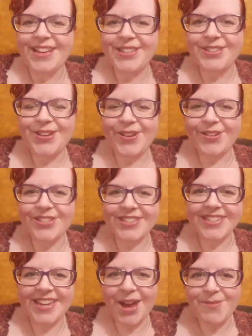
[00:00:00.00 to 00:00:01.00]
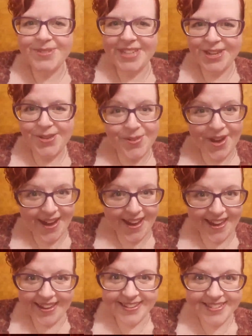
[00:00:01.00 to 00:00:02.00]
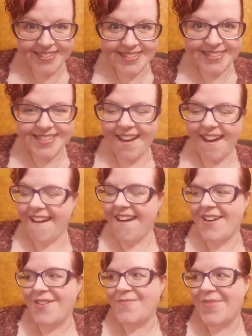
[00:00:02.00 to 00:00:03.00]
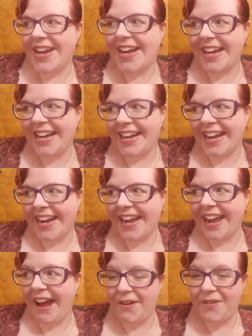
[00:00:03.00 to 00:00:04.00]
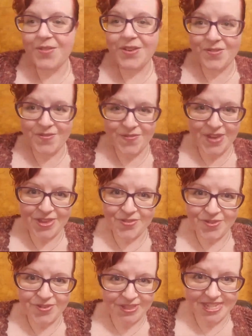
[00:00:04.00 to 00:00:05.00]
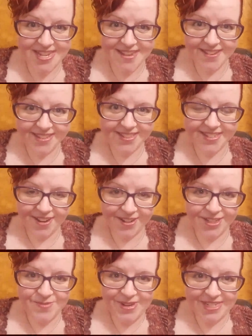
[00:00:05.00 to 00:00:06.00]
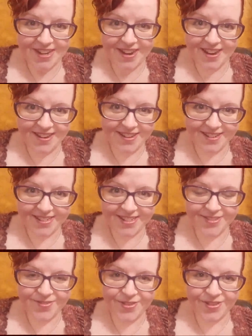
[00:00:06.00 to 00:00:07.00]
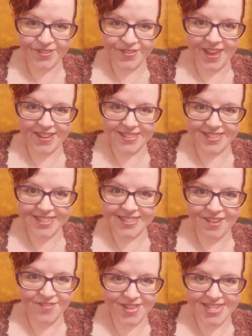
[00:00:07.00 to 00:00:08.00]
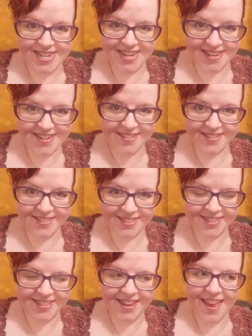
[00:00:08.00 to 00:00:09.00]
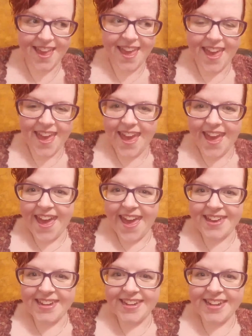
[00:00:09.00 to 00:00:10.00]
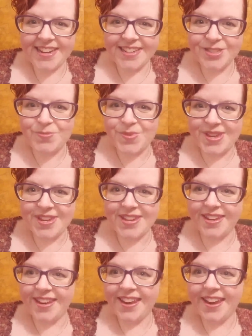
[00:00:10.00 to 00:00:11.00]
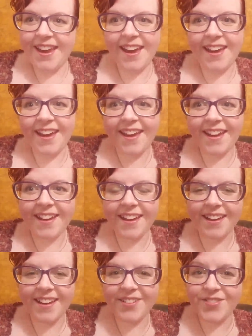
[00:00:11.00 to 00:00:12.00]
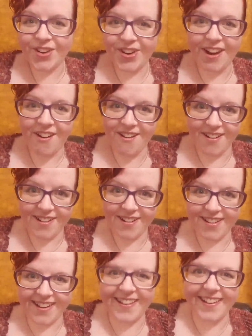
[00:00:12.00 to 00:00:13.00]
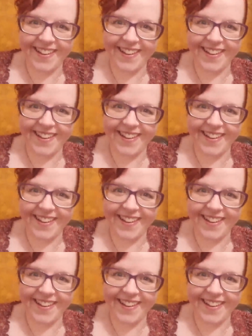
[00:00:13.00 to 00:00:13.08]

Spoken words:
So just to update you guys, I have faithfully stuck to my diet for the last 7 days, and it has been very hard.